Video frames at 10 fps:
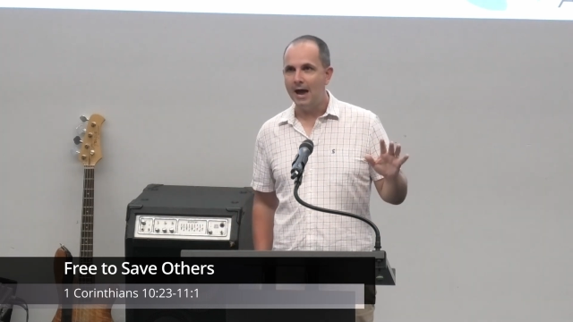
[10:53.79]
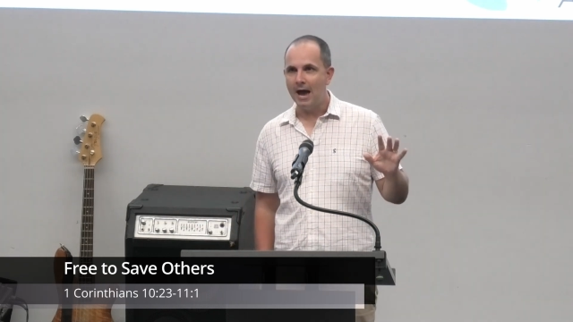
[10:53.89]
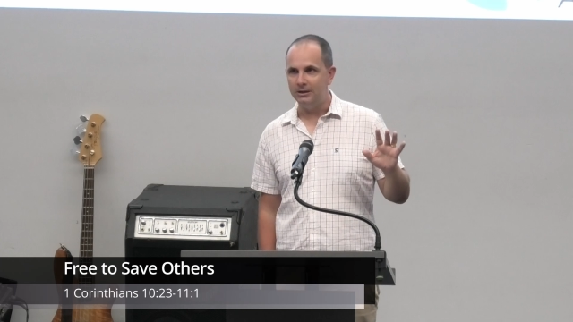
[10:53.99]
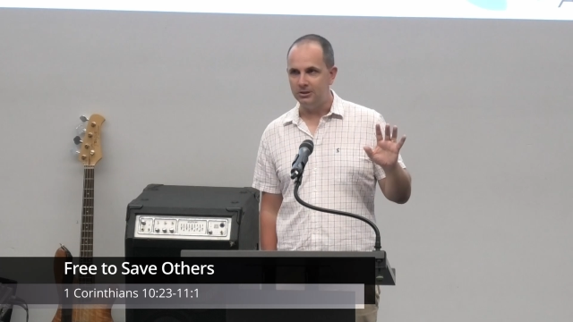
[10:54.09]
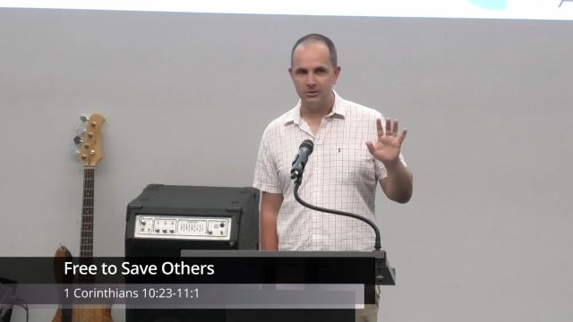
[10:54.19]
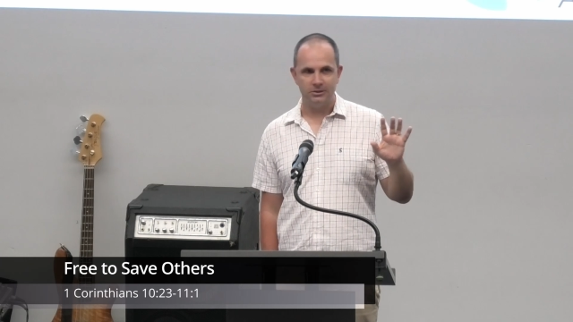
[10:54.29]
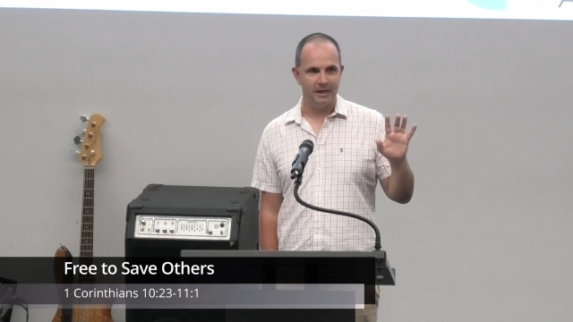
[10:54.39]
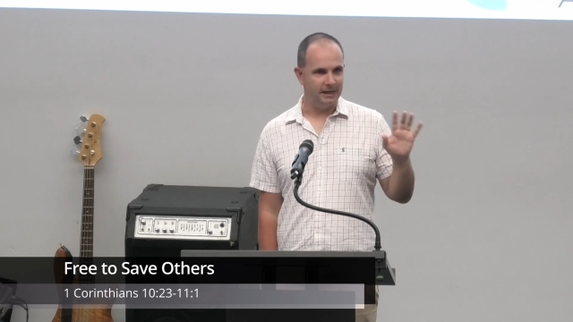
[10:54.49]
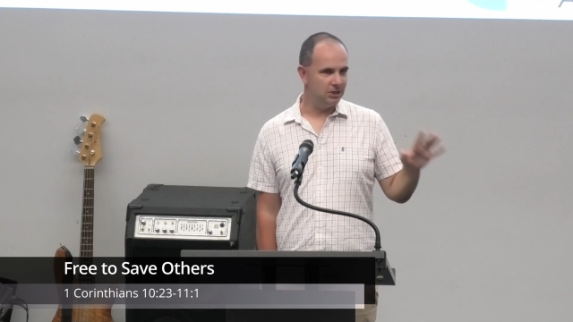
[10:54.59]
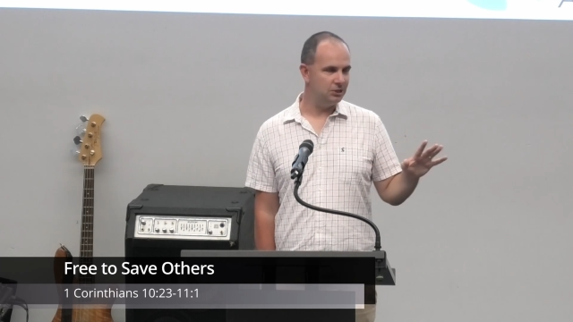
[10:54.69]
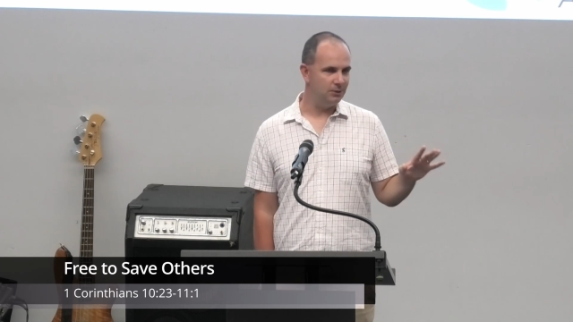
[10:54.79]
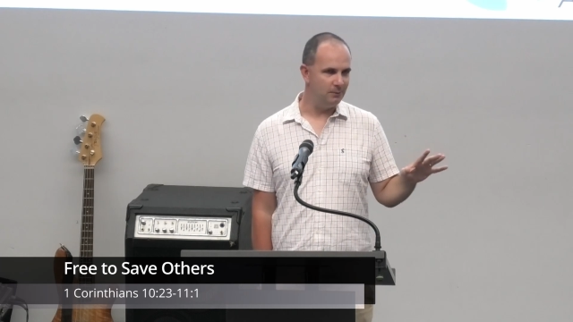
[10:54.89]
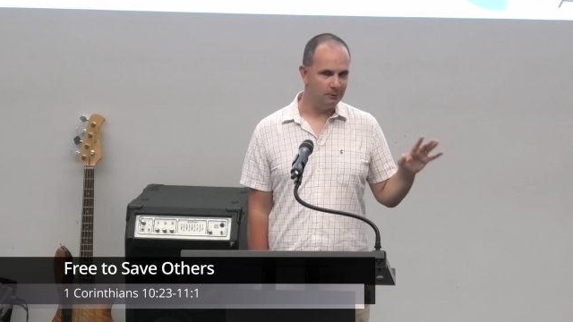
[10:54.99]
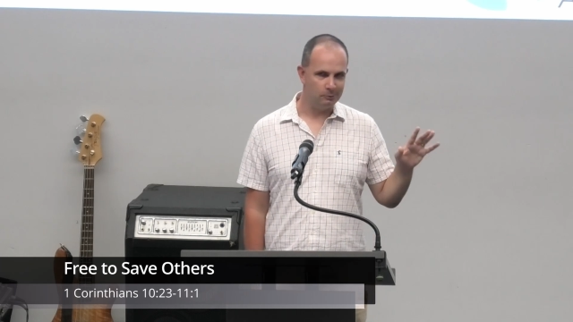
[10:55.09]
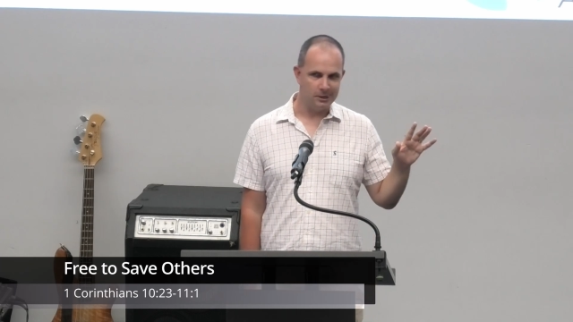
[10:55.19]
and just take issue
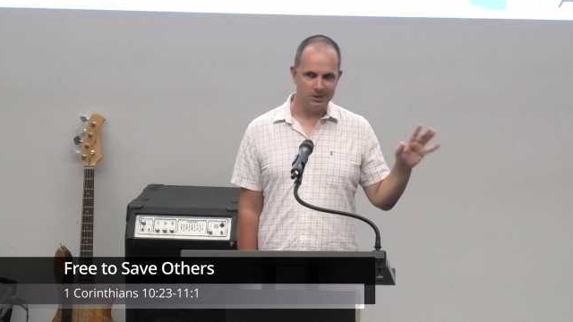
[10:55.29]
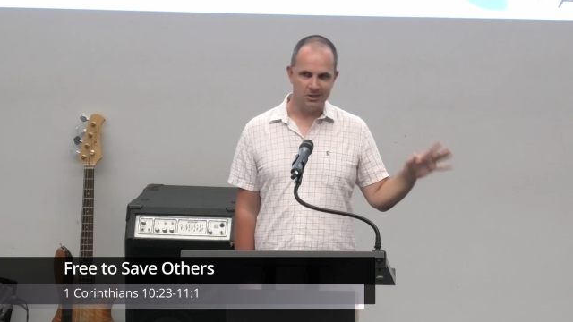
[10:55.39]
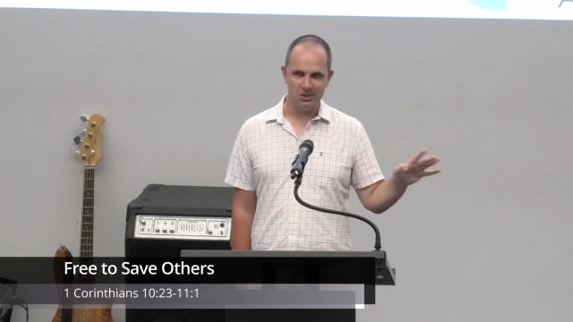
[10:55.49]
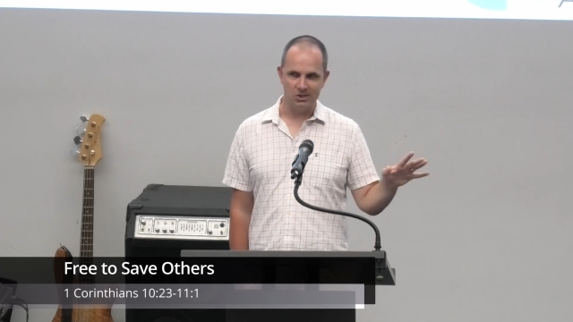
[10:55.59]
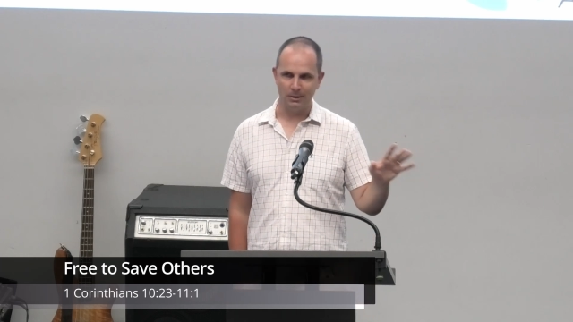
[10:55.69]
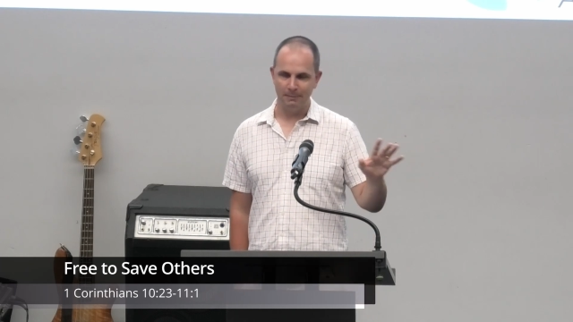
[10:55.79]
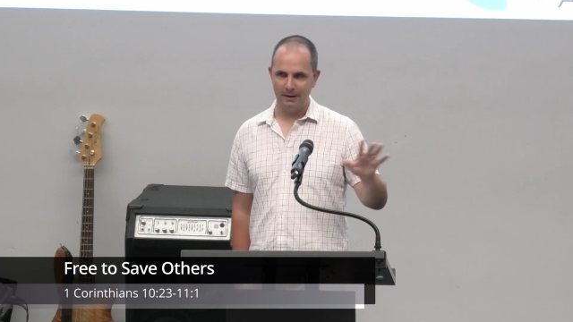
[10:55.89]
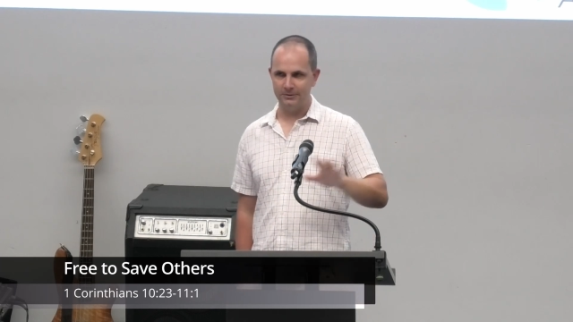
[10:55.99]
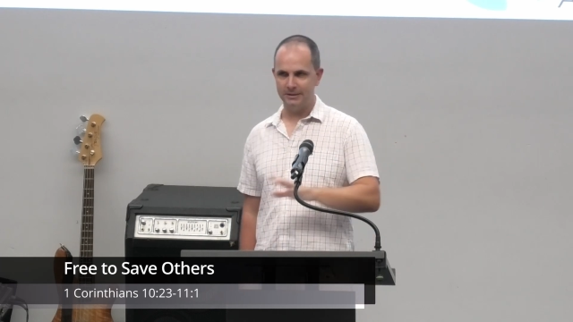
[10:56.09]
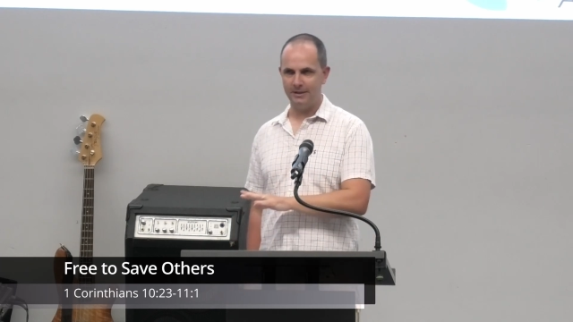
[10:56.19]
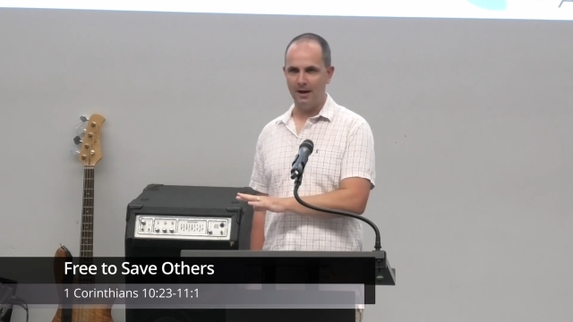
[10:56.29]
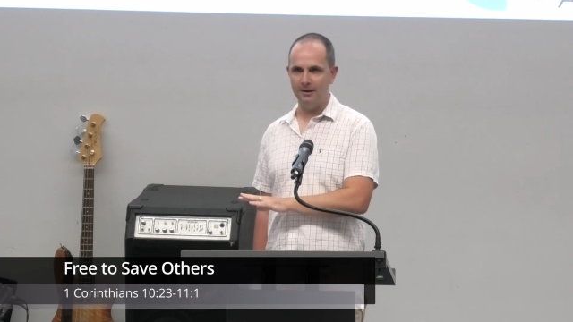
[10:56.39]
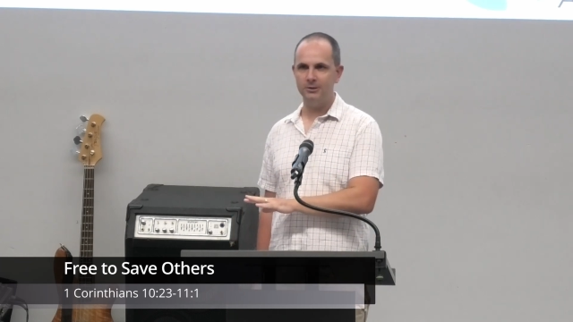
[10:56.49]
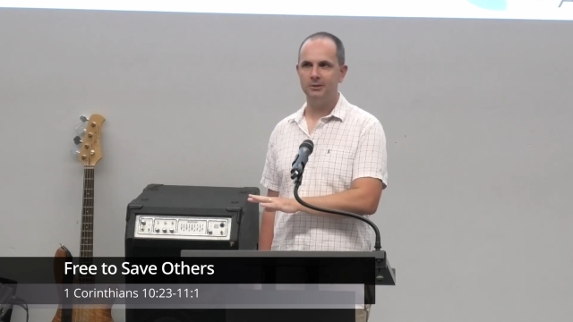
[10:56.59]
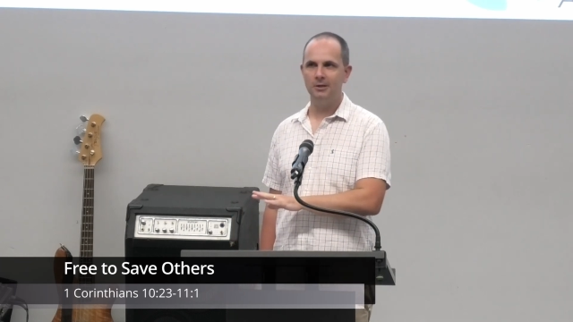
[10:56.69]
with the decision someone else's
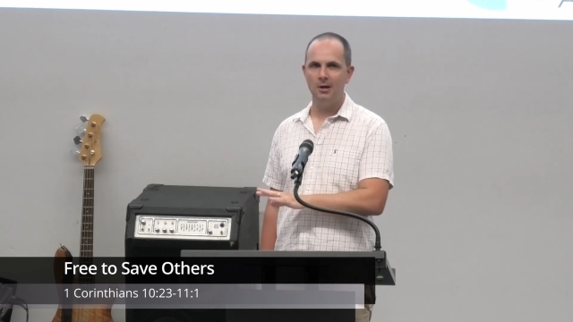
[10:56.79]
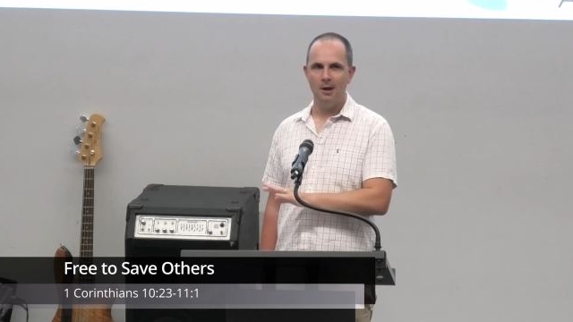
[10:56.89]
does,